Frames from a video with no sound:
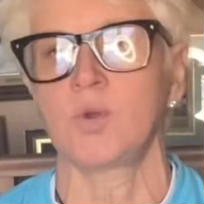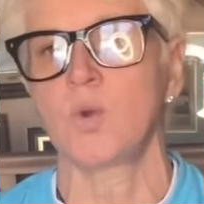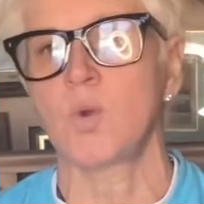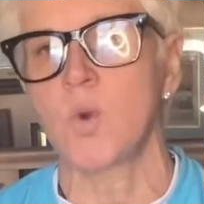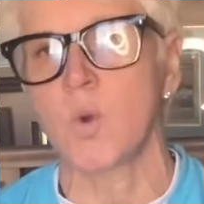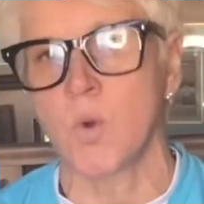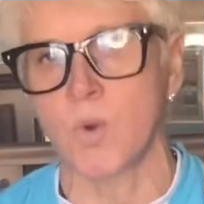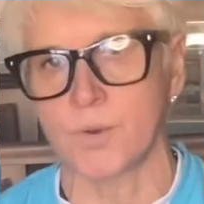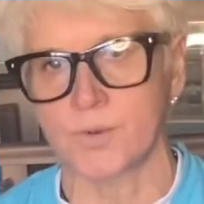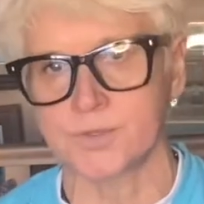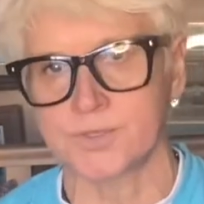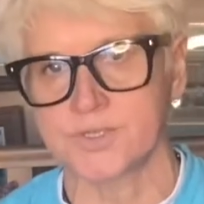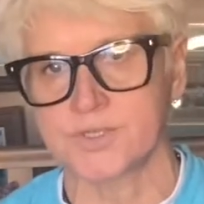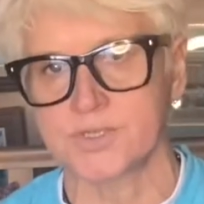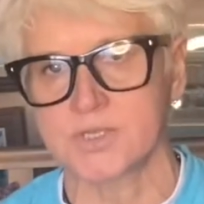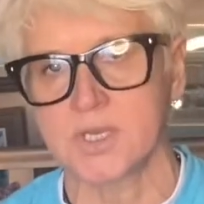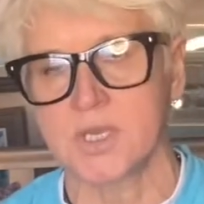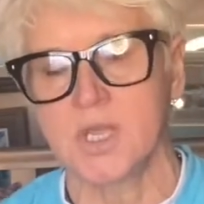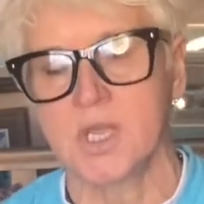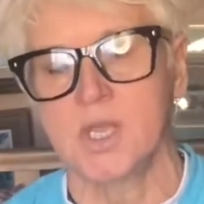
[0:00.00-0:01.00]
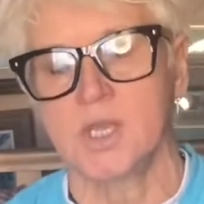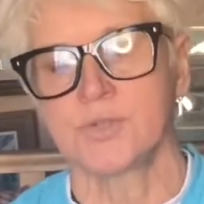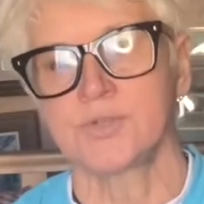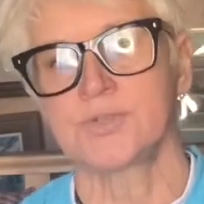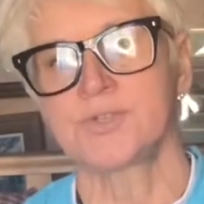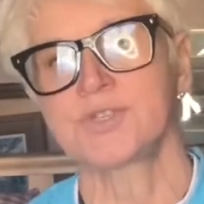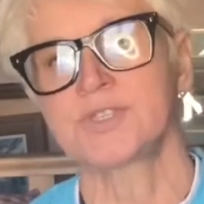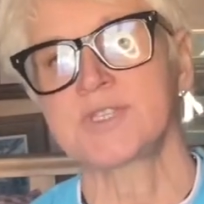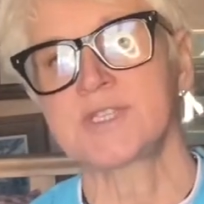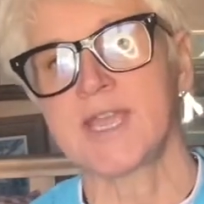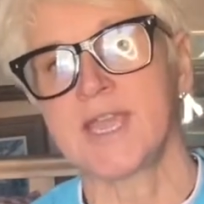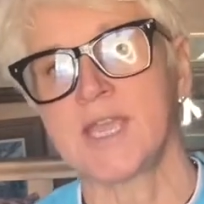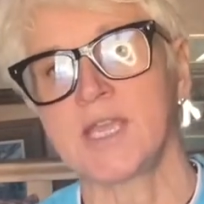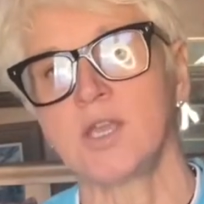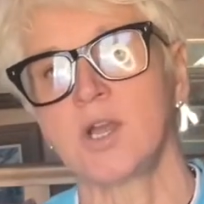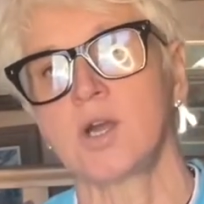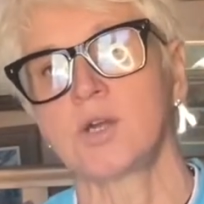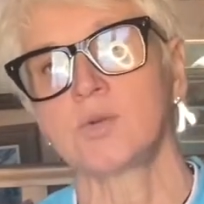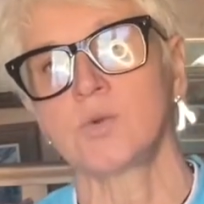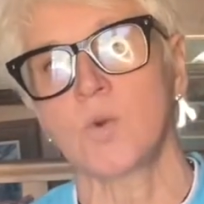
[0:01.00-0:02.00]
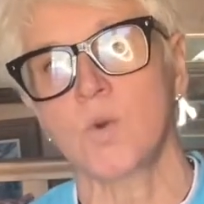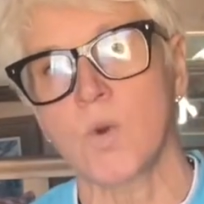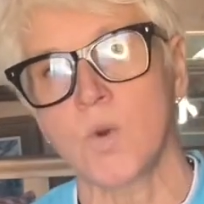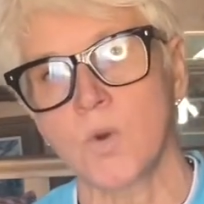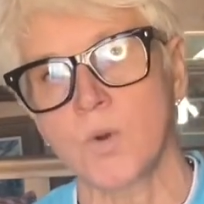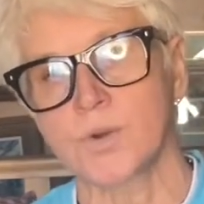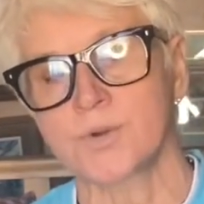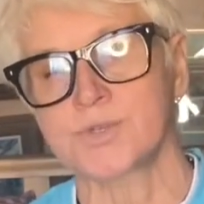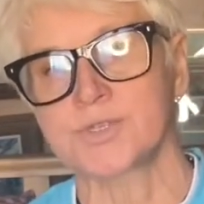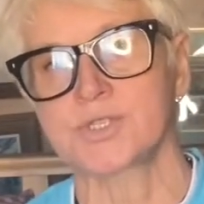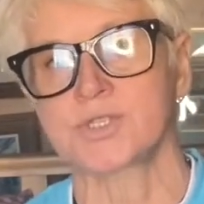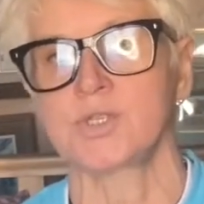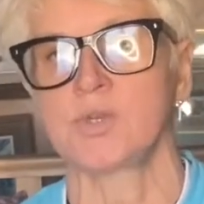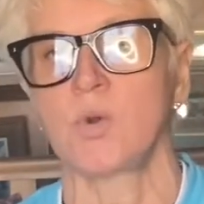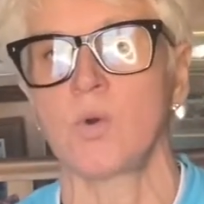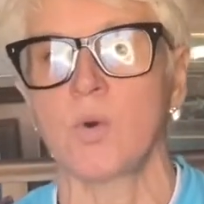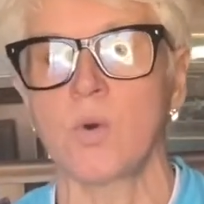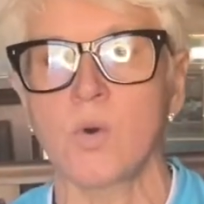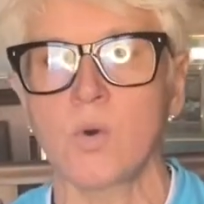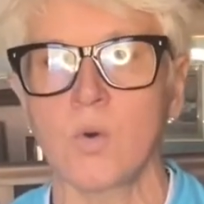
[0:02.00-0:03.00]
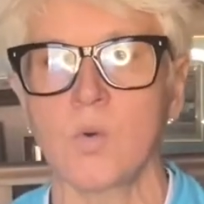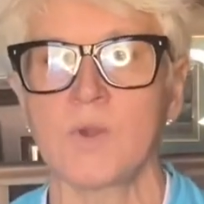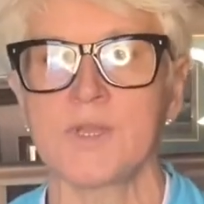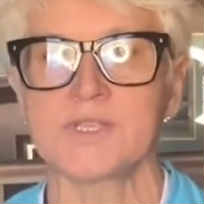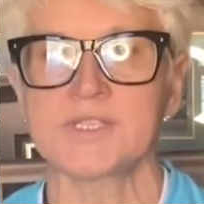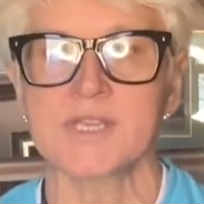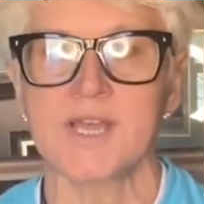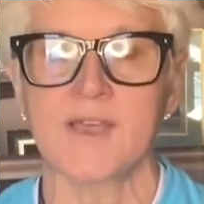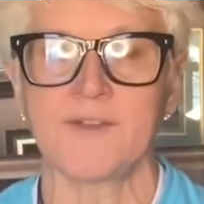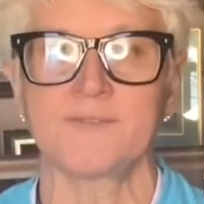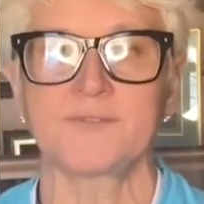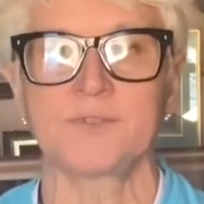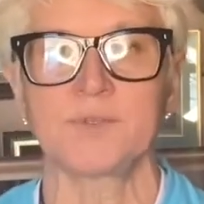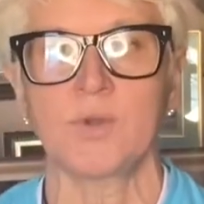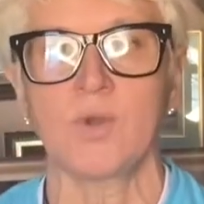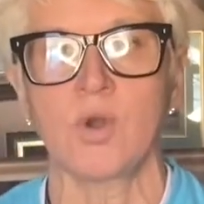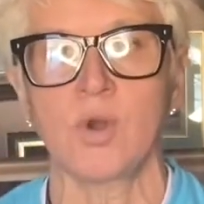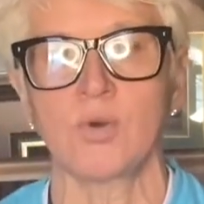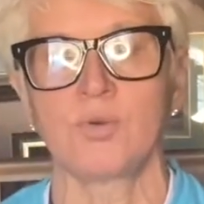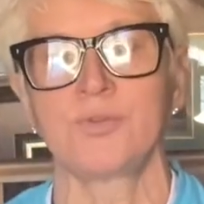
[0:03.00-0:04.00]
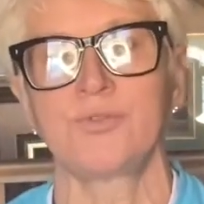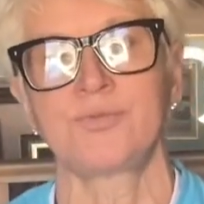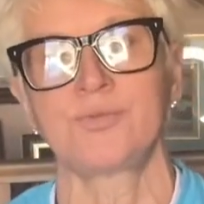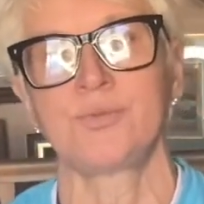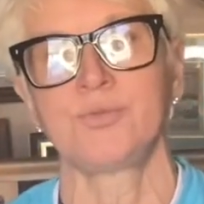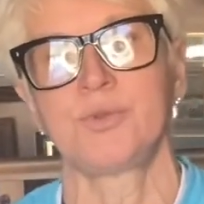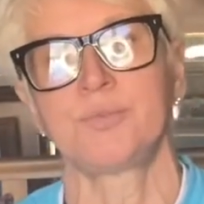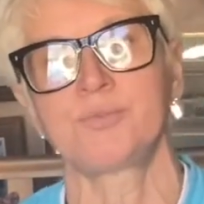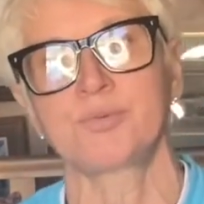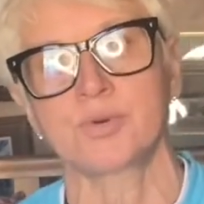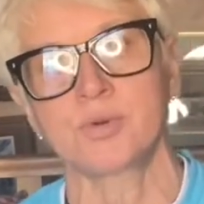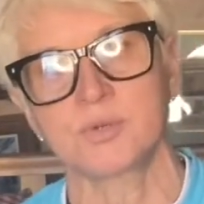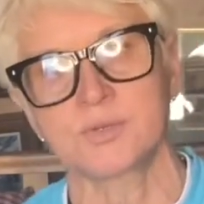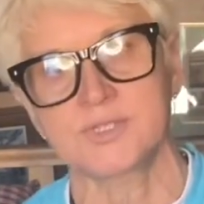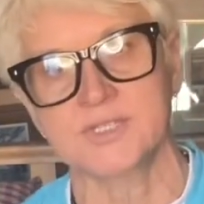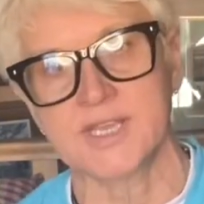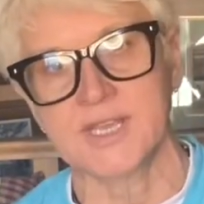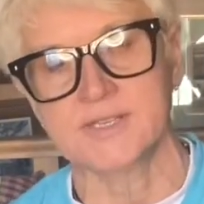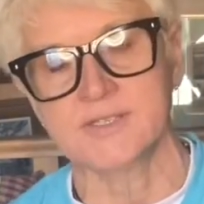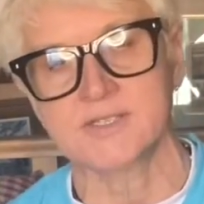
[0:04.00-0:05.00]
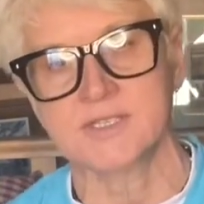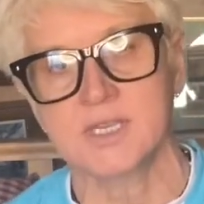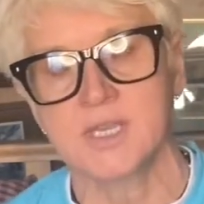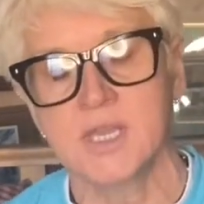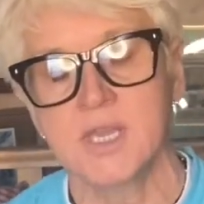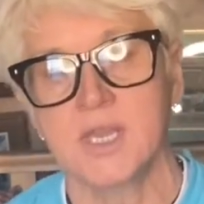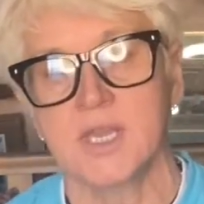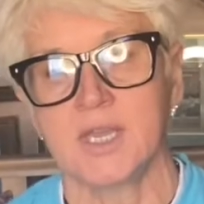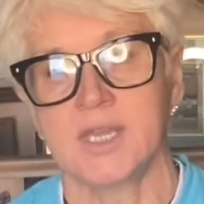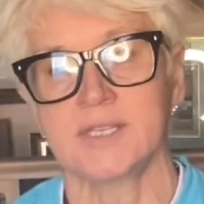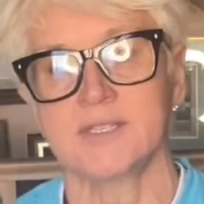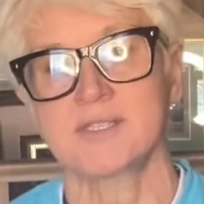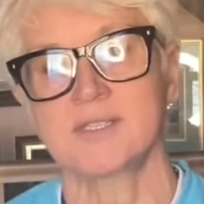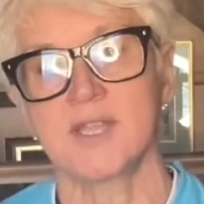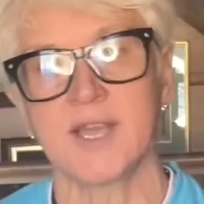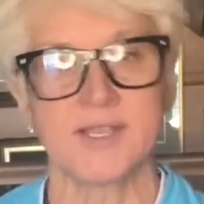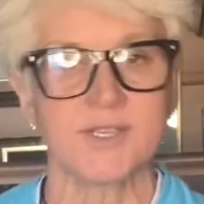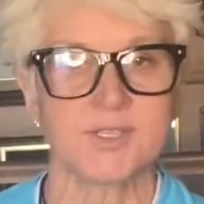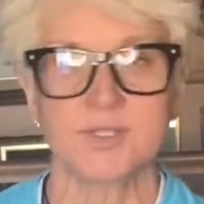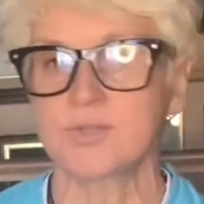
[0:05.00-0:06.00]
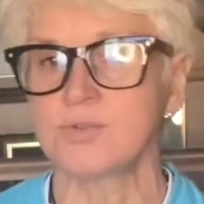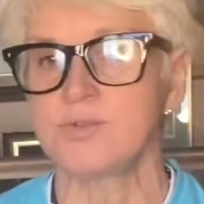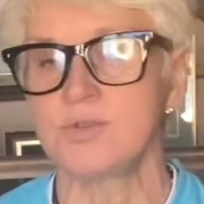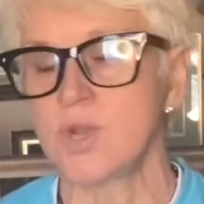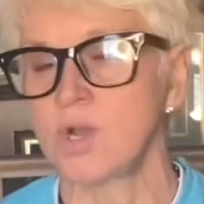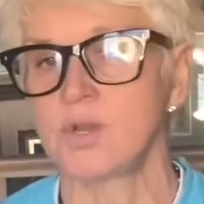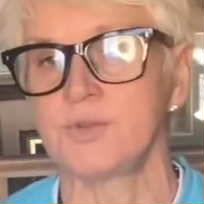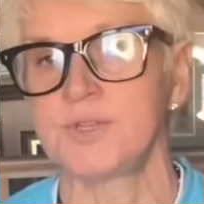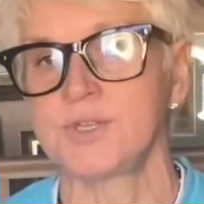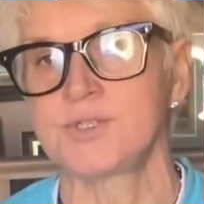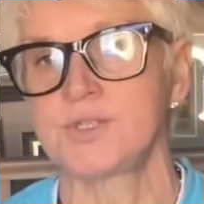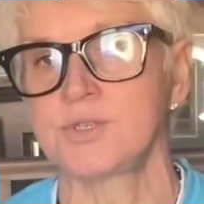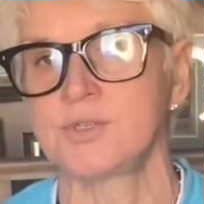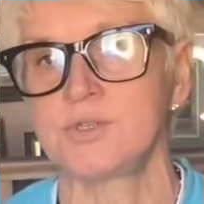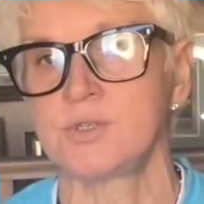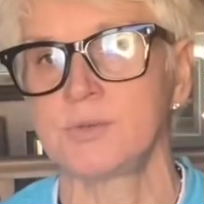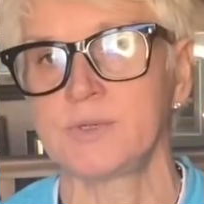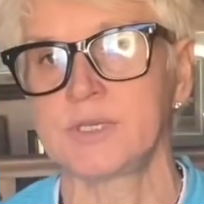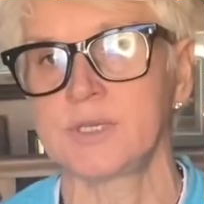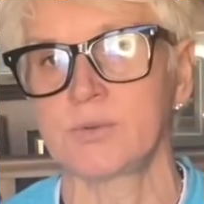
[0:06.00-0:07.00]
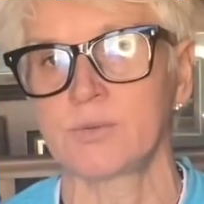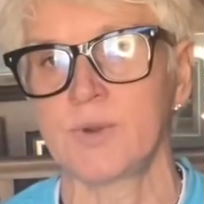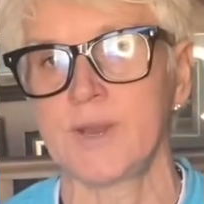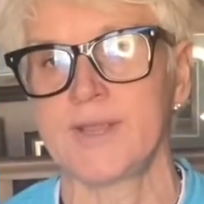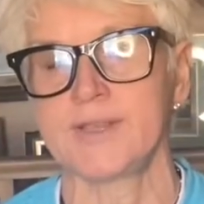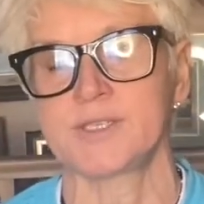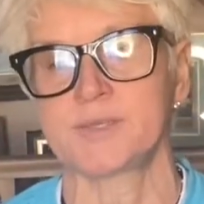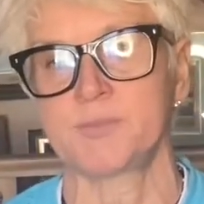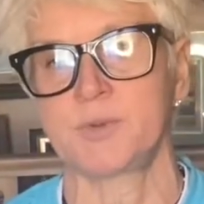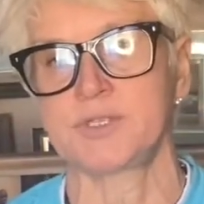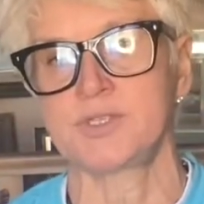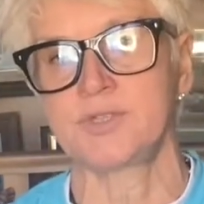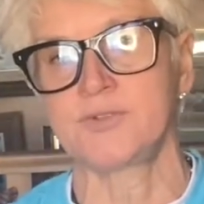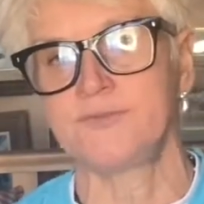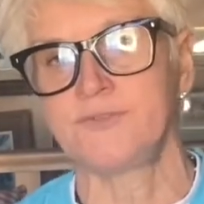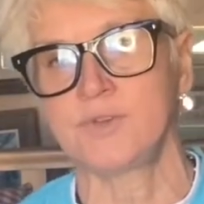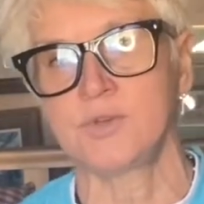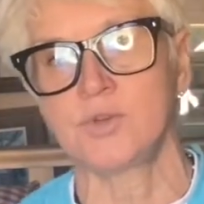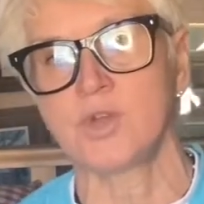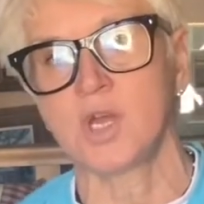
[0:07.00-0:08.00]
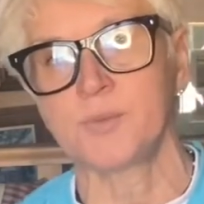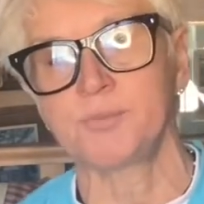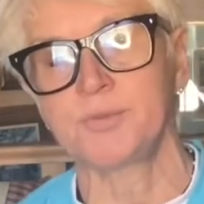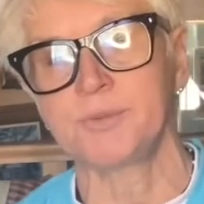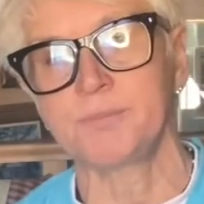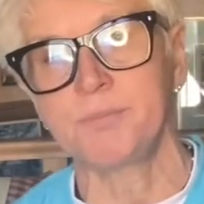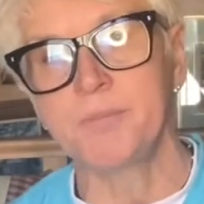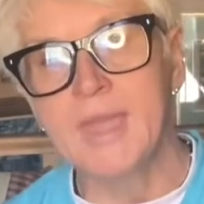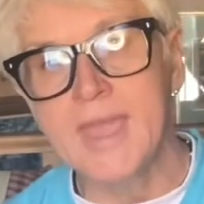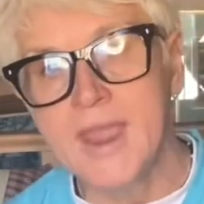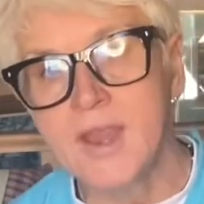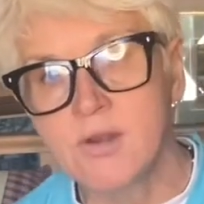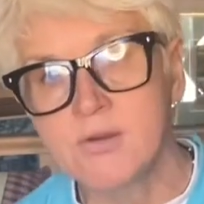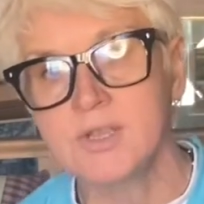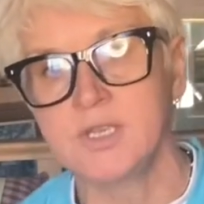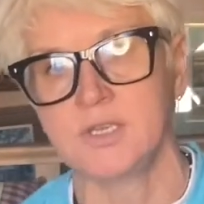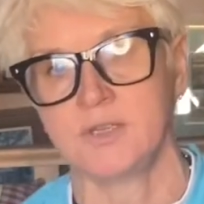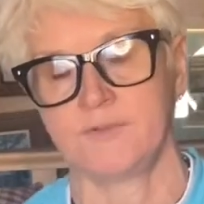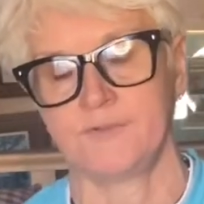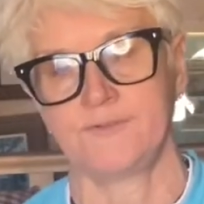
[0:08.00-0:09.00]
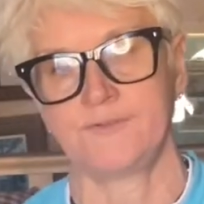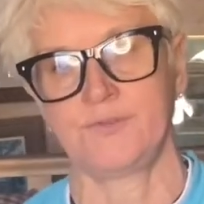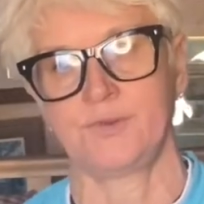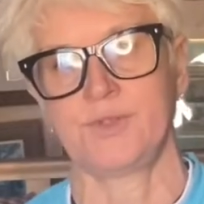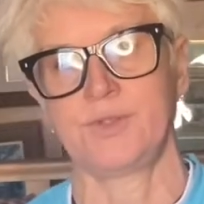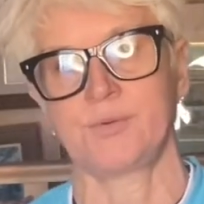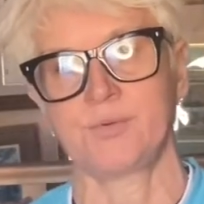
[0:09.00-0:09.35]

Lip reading: course. To stay on course, you always have to go through the process. It's nice to know that you're doing a race, but if you're not preparing for the